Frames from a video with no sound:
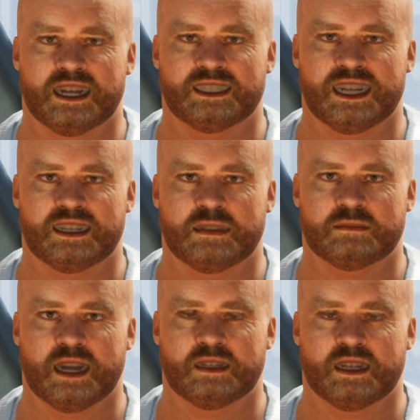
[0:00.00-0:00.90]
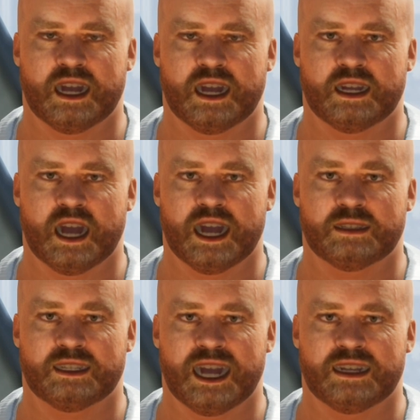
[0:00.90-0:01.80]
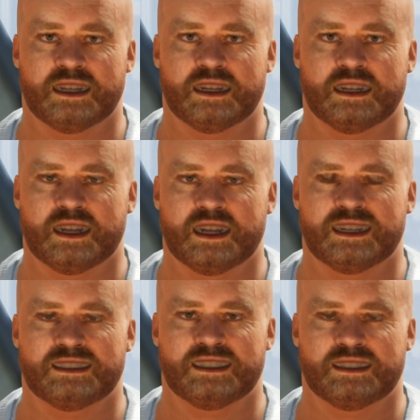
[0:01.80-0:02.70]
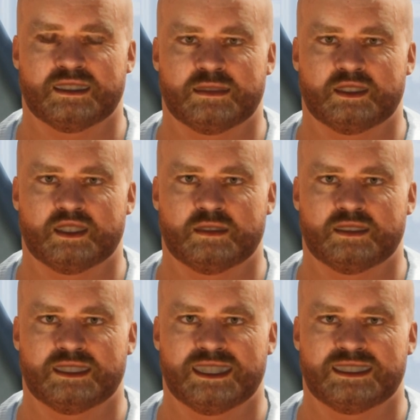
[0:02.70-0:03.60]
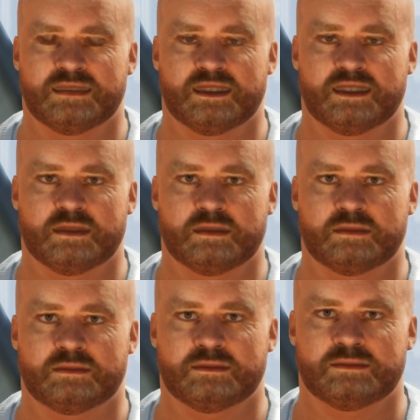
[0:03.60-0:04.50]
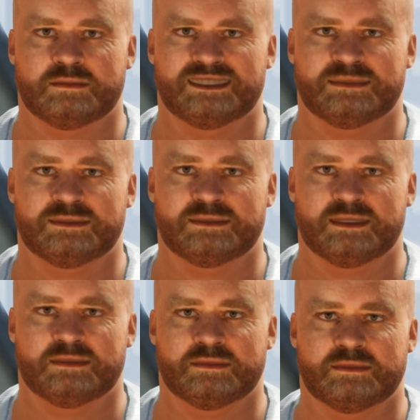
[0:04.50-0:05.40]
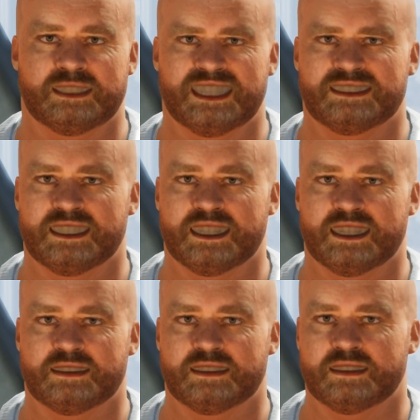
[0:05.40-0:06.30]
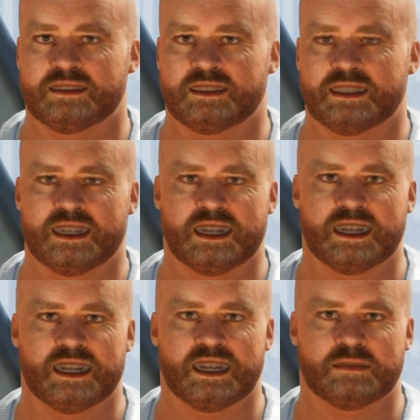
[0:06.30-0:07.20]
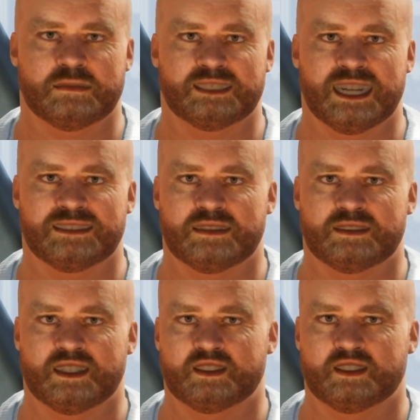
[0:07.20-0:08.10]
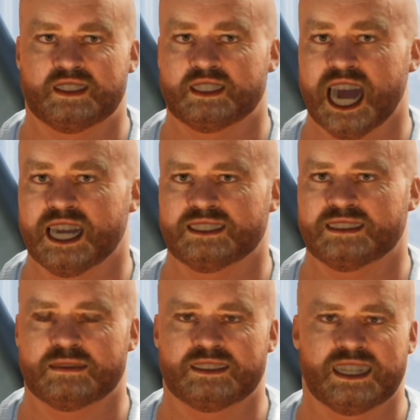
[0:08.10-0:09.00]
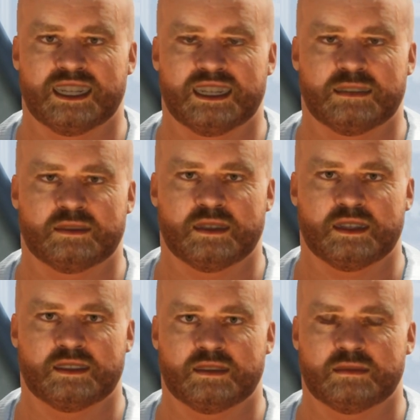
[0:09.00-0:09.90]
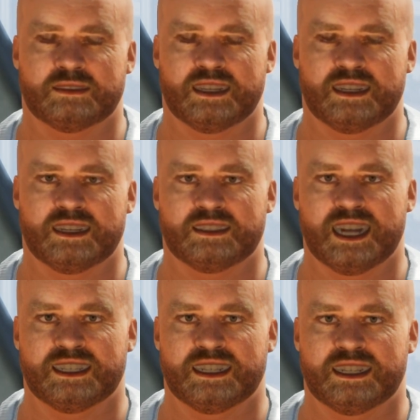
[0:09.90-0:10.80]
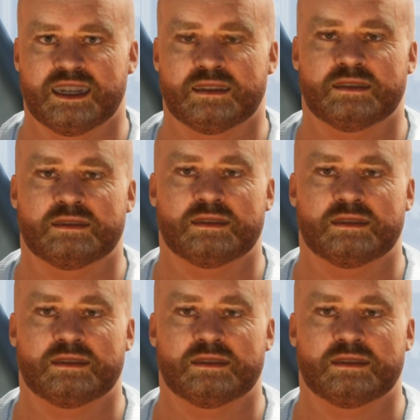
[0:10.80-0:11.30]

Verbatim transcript: we're using it at the moment on an iPad. And this is just much more easy for simple meetings and basic virtual interactions, which I think is what we're all very interested in.